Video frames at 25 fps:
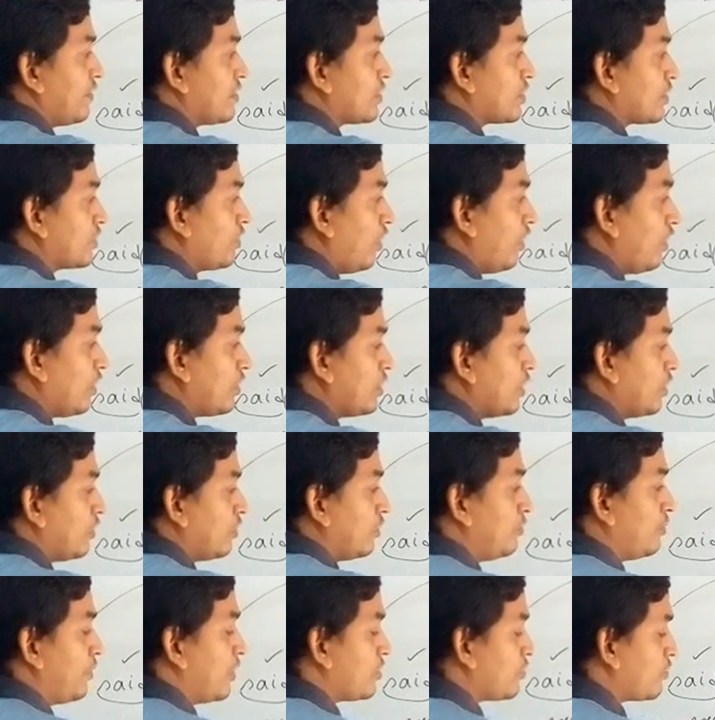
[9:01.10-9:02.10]
is got.
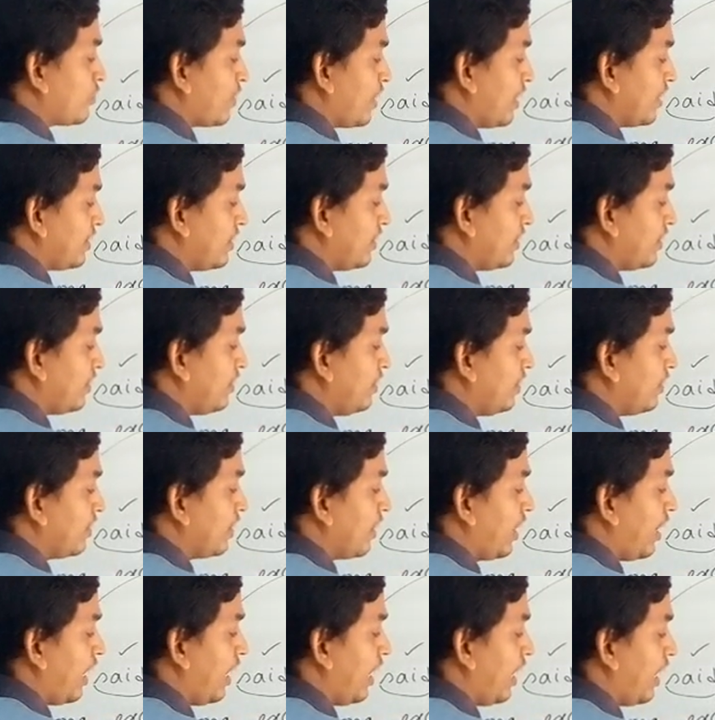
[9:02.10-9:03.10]
We must write here
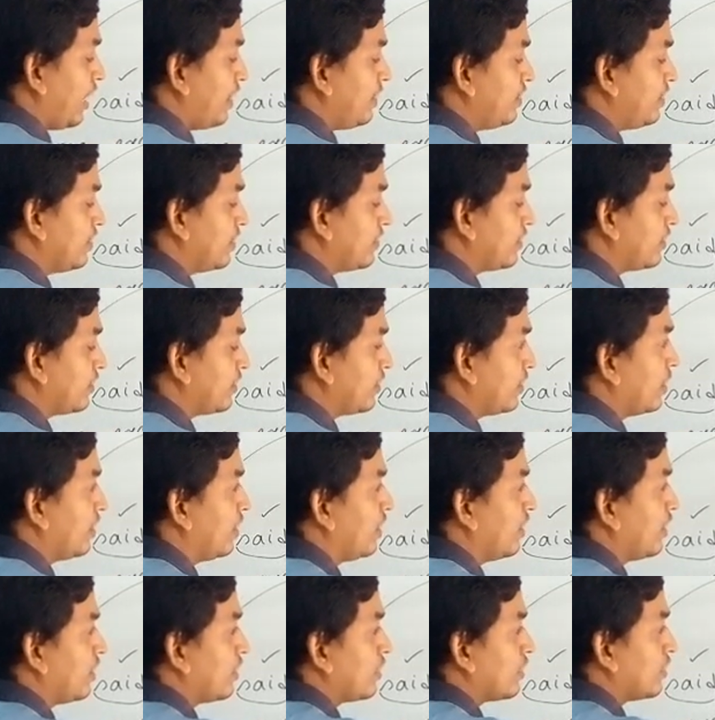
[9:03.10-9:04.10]
had
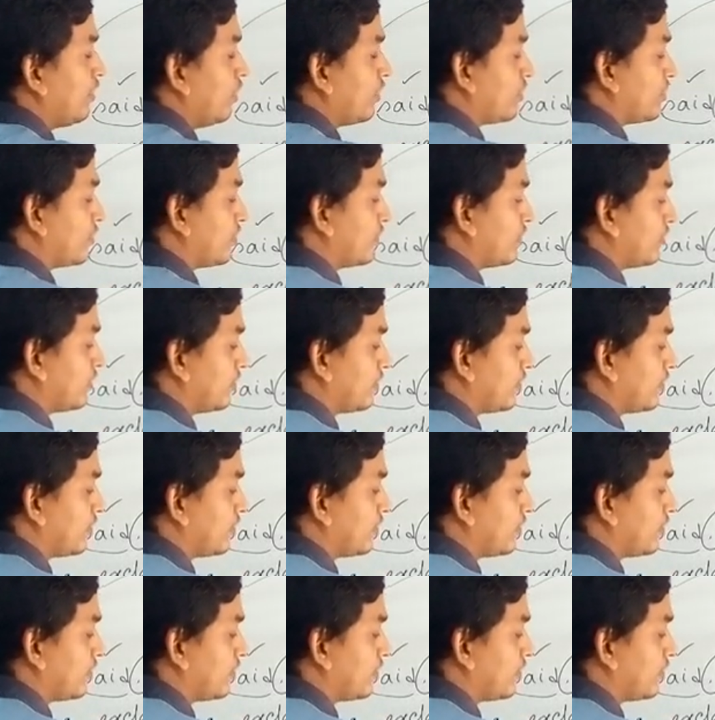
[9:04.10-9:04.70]
gotten.